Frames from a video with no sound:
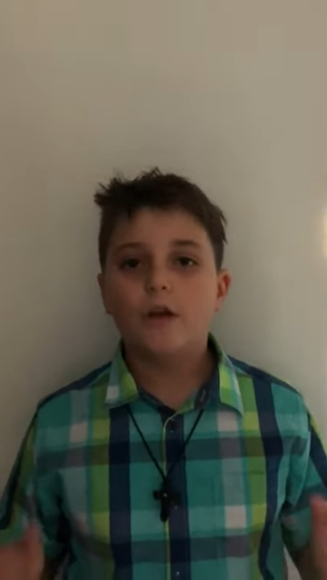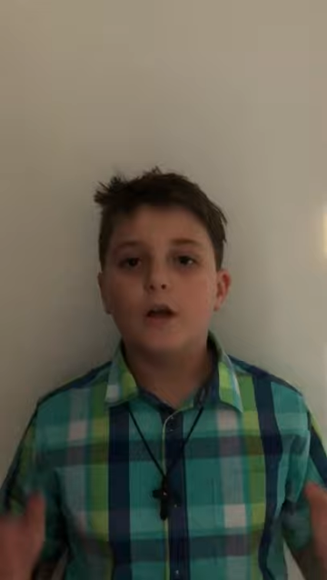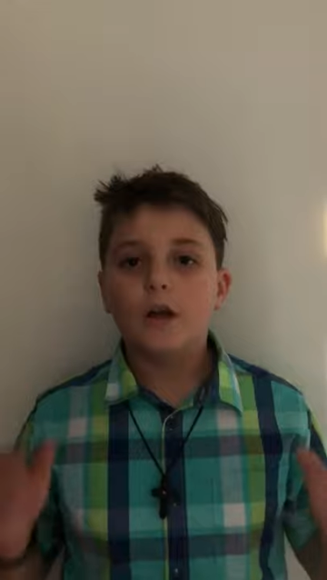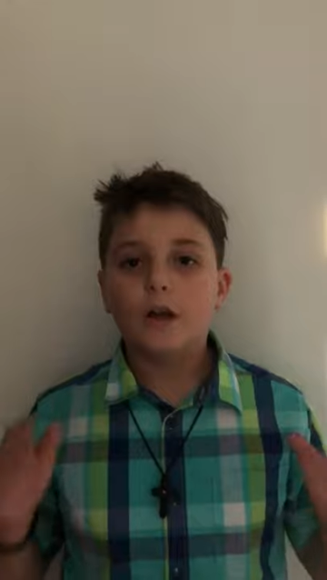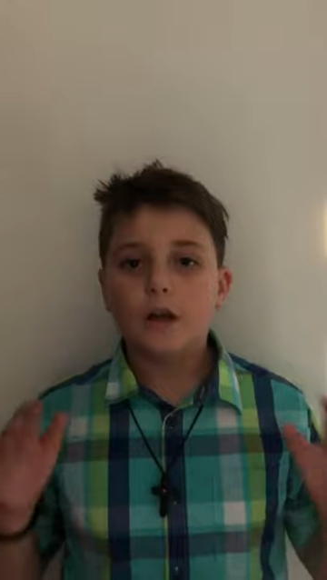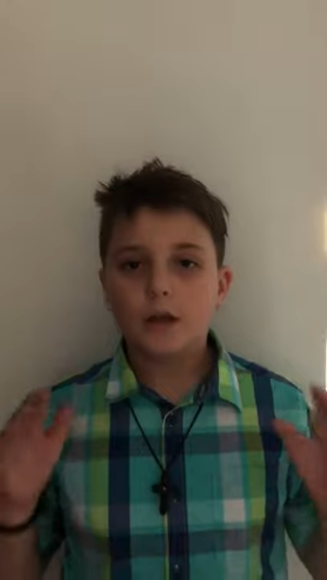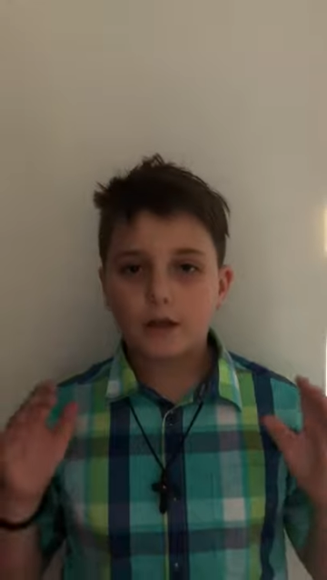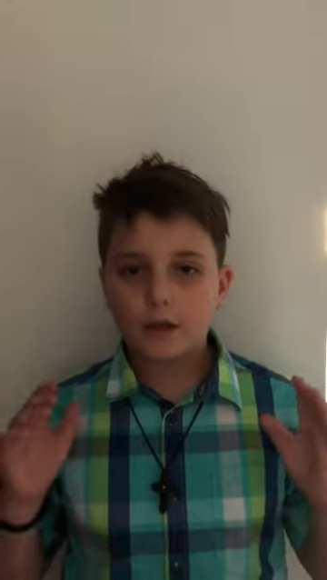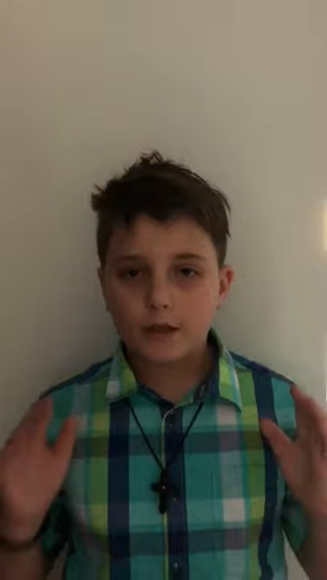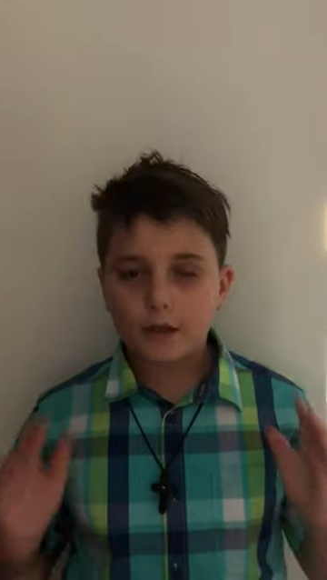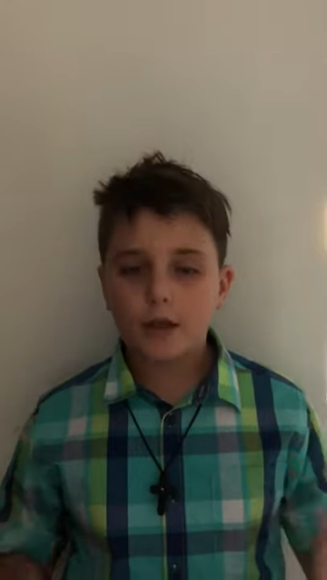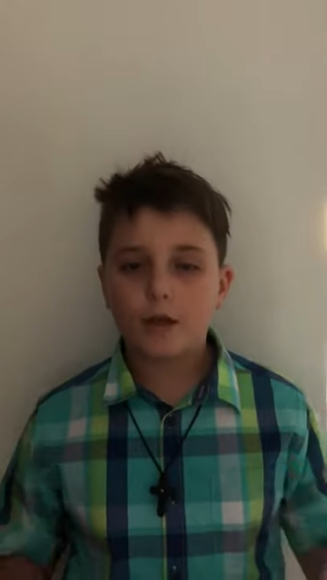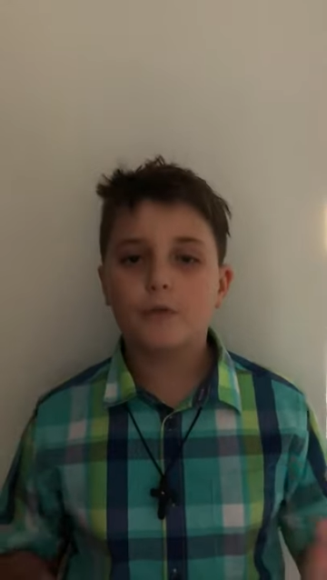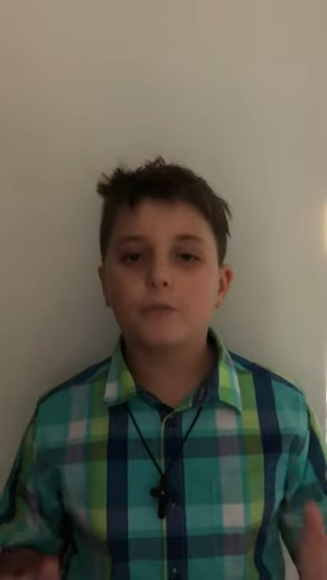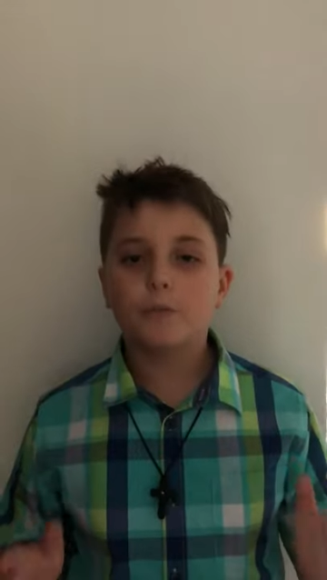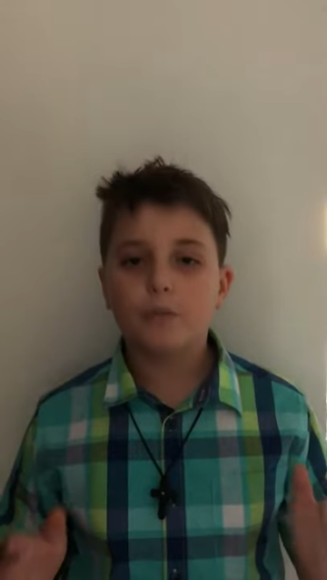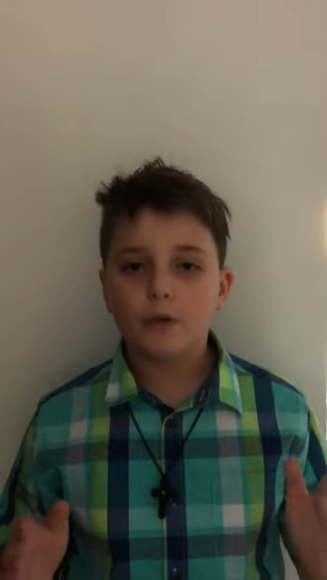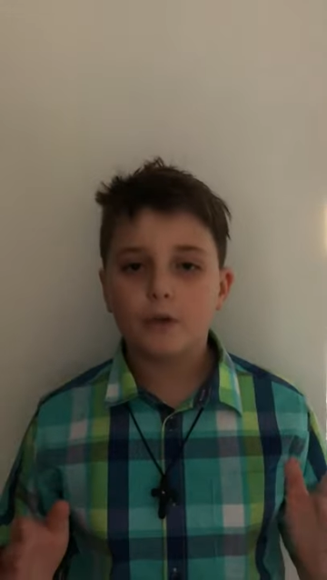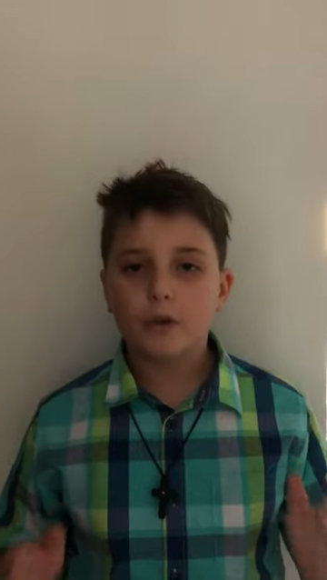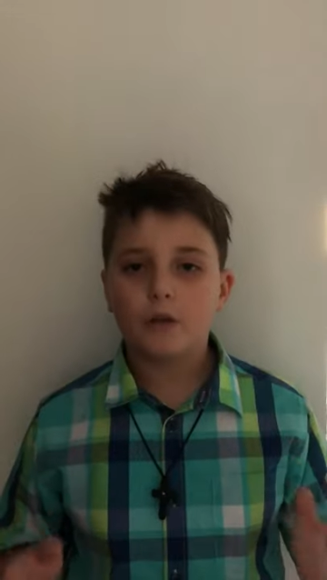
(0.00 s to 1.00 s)
and I
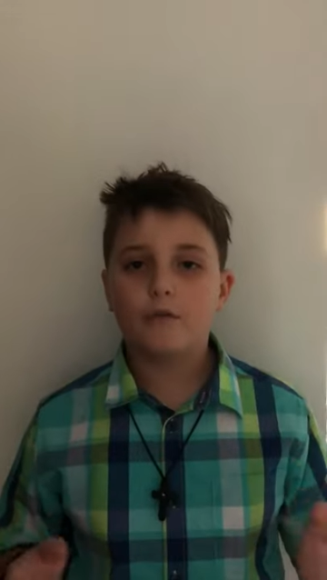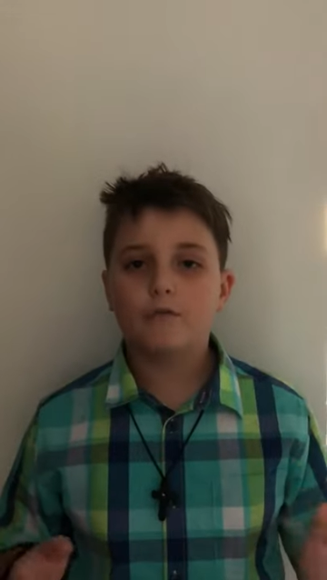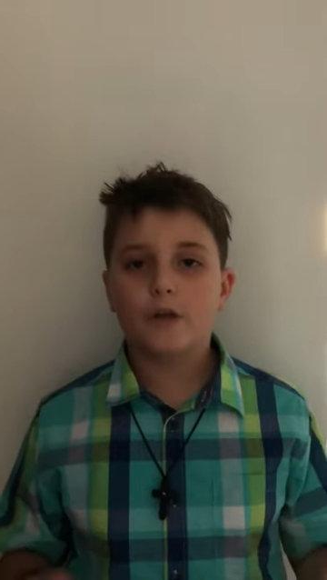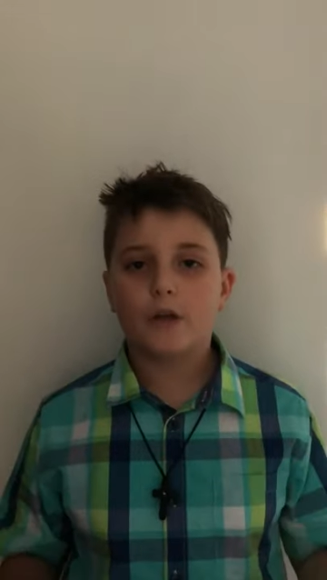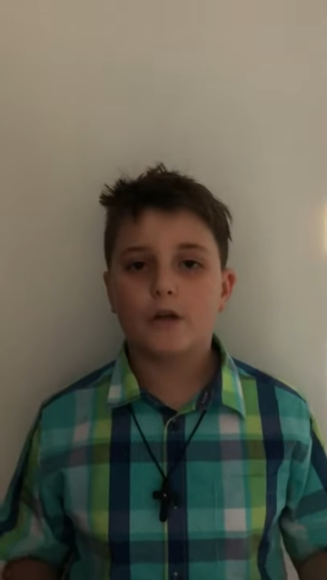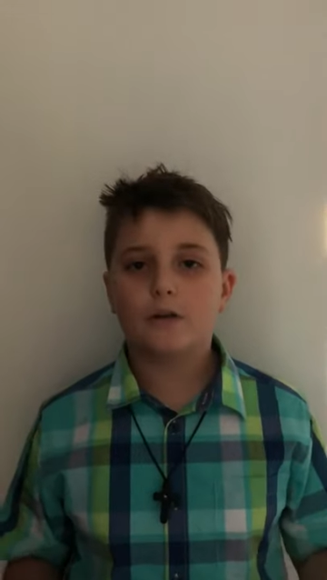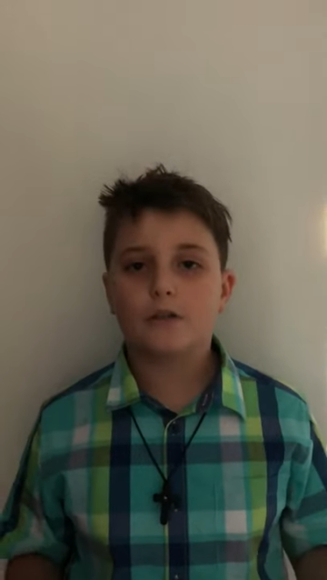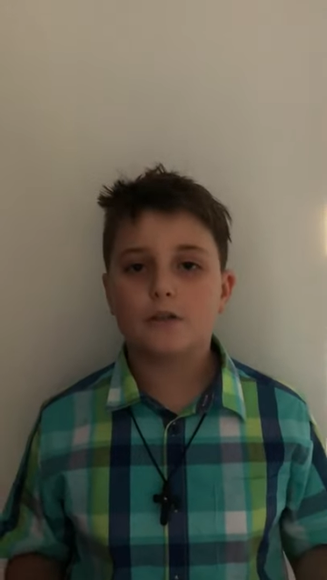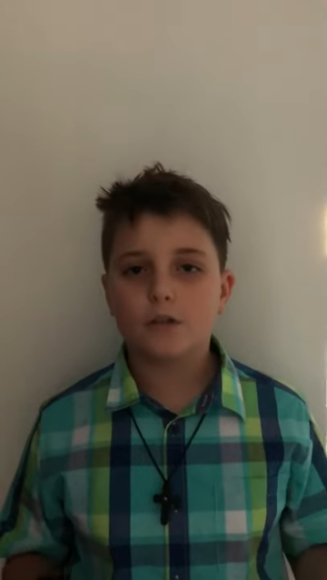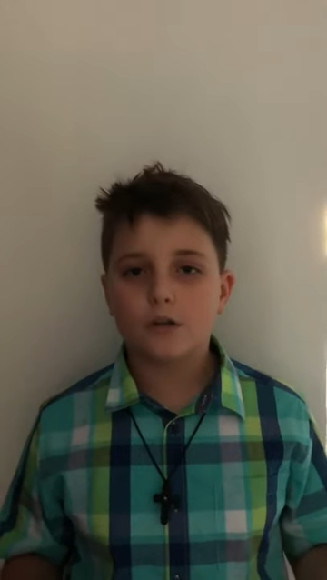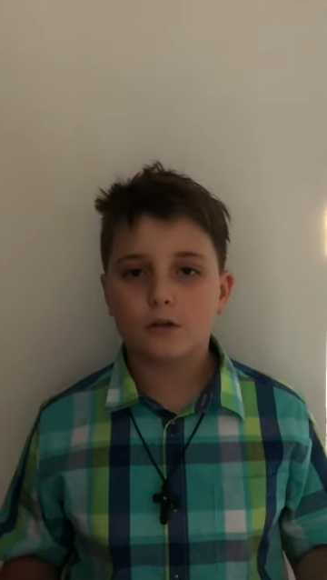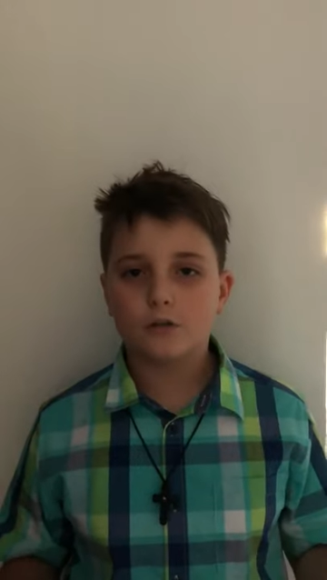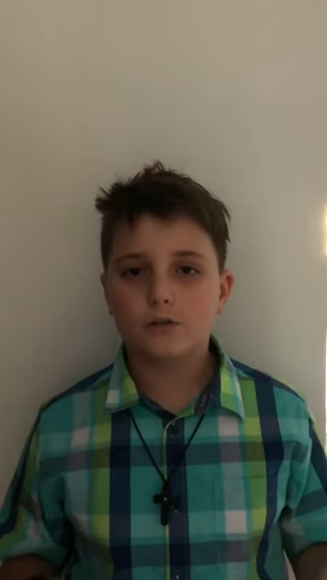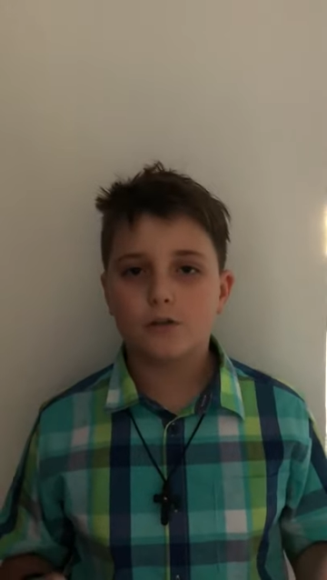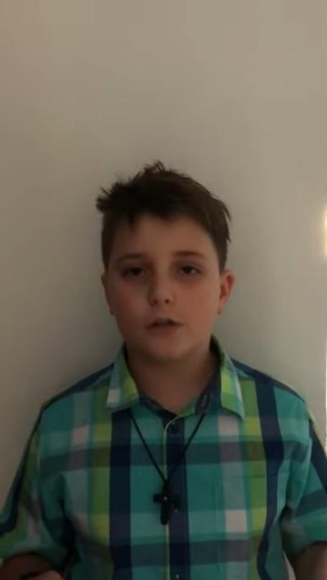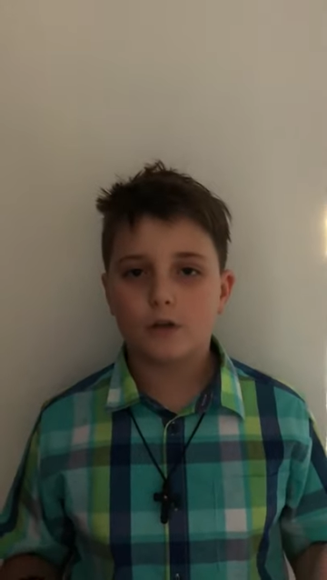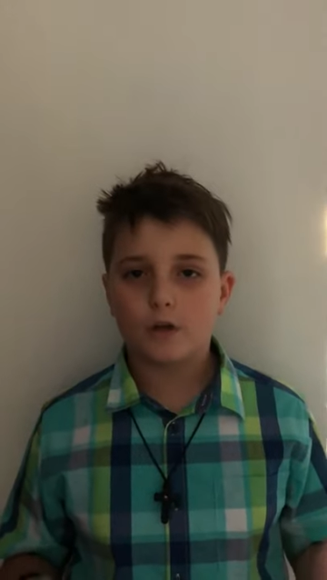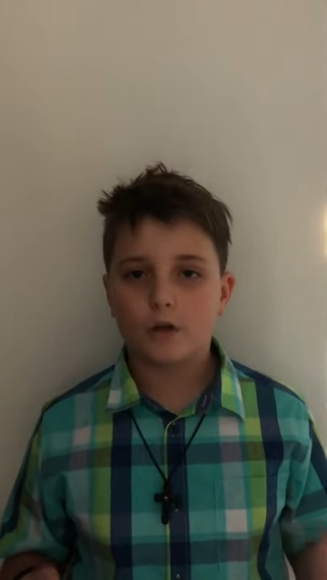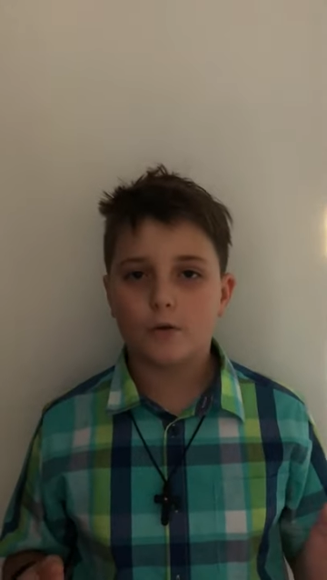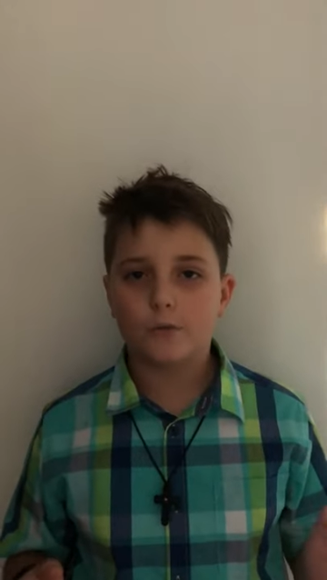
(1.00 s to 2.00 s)
can't believe that it's
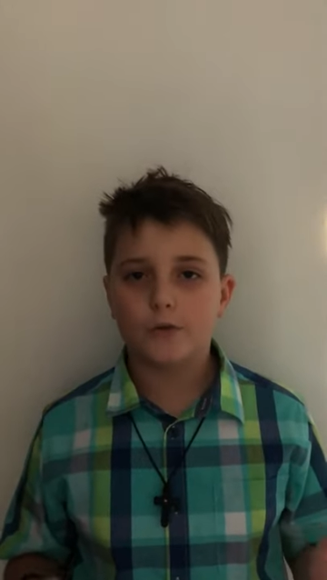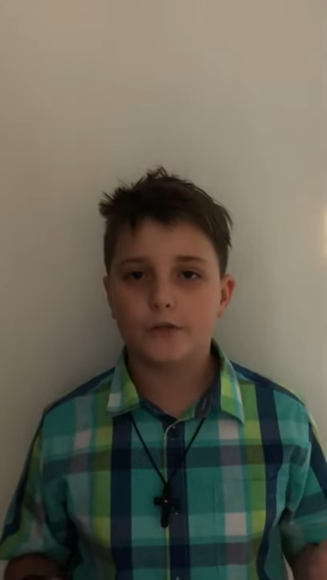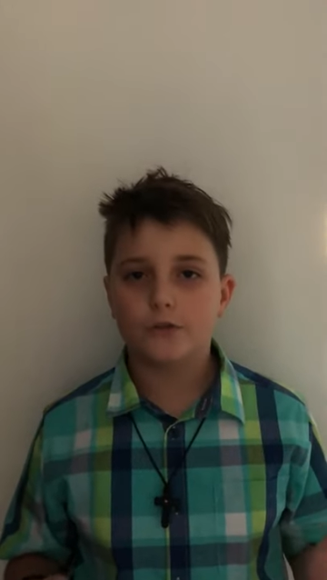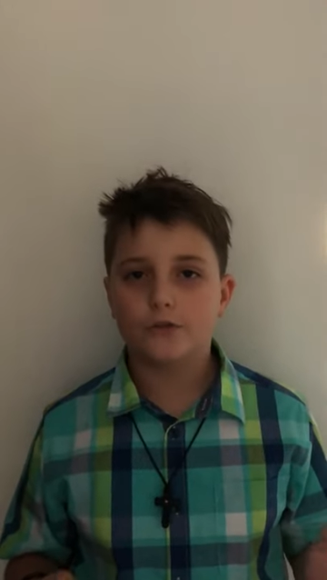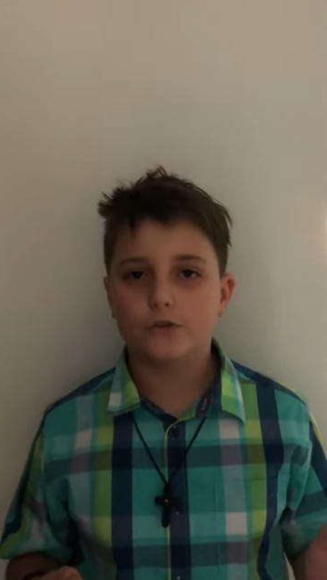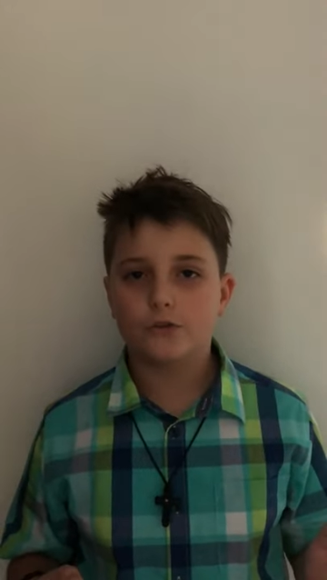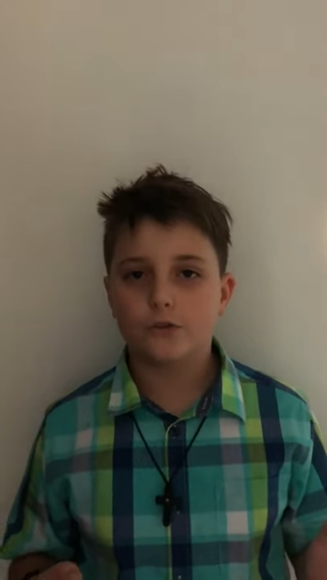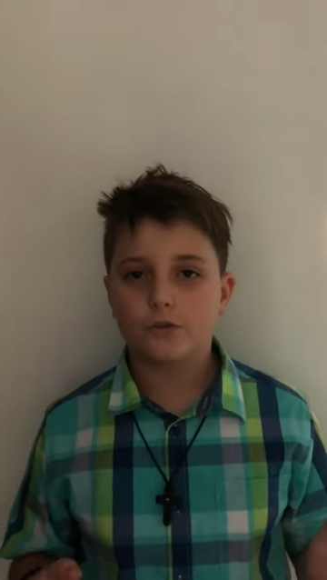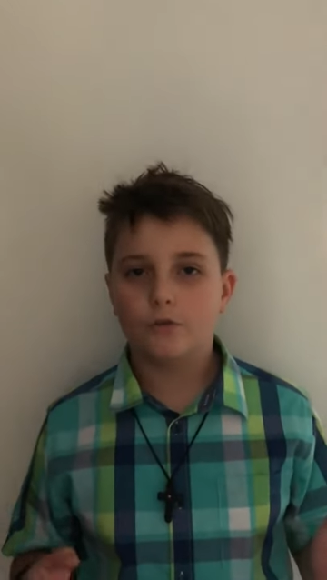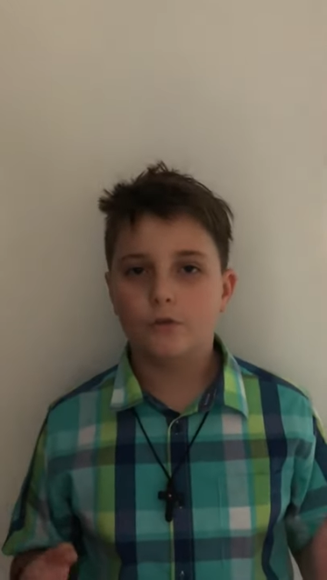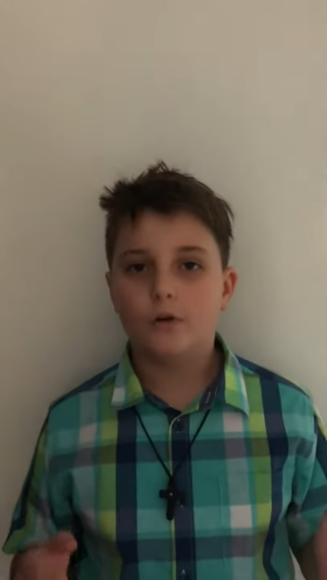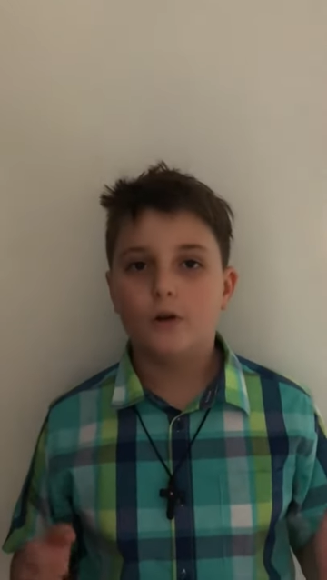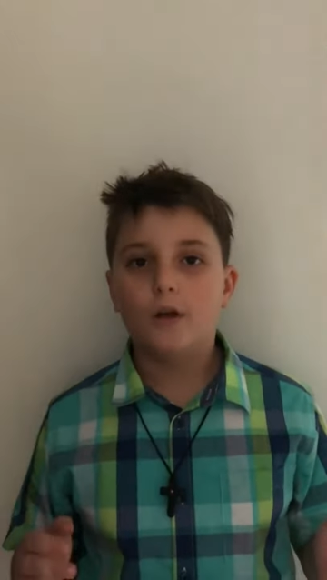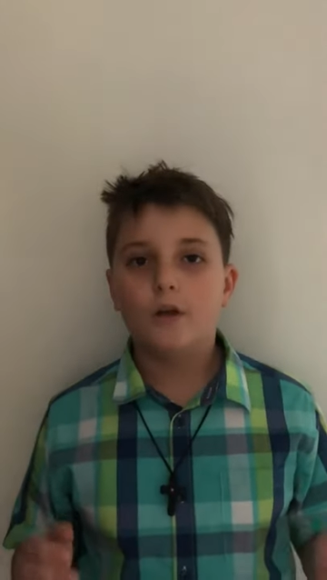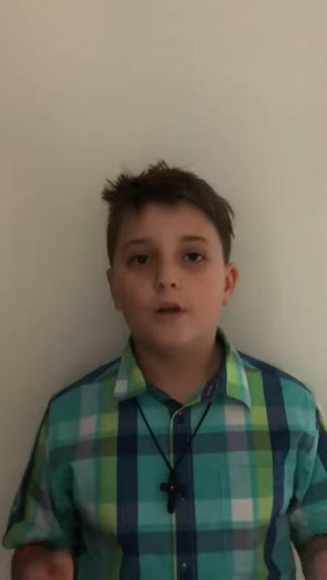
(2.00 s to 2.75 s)
actually coming true.